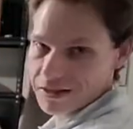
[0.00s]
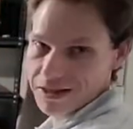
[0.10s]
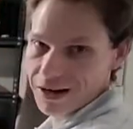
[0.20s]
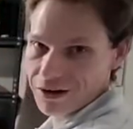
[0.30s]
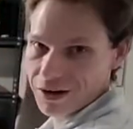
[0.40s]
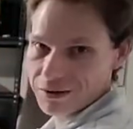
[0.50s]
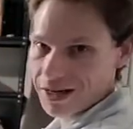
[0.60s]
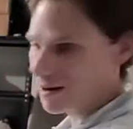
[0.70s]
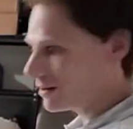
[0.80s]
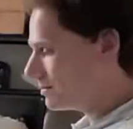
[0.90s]
to sound great
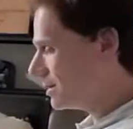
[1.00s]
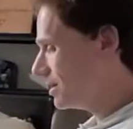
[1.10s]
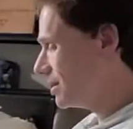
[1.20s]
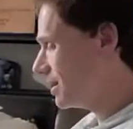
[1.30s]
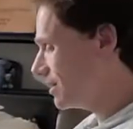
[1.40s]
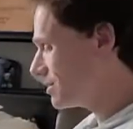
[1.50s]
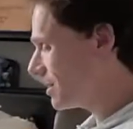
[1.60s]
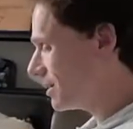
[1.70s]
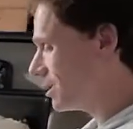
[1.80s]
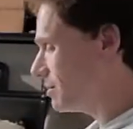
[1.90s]
without anything else
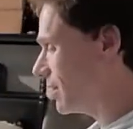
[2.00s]
on it,